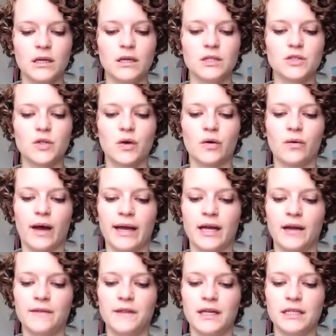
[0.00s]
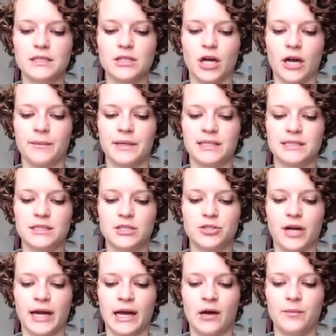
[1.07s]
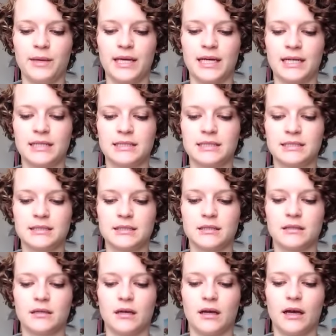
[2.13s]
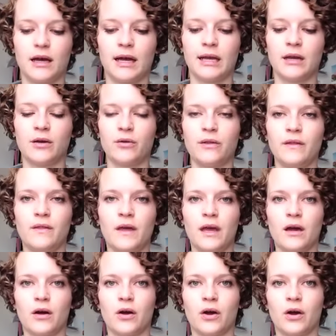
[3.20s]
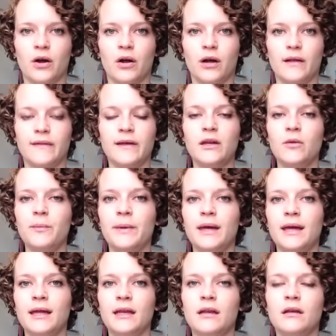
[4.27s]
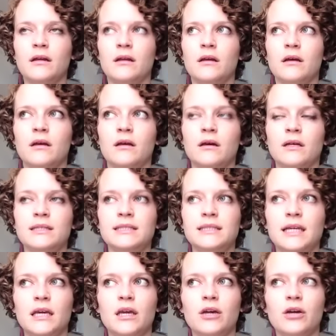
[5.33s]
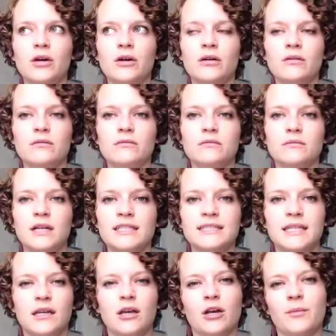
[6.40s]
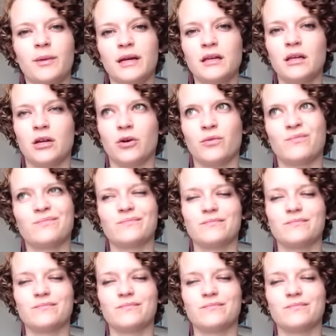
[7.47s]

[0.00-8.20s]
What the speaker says: So I got these carbons to try out because I know that they are a little bit stickier, not stickier, but you know,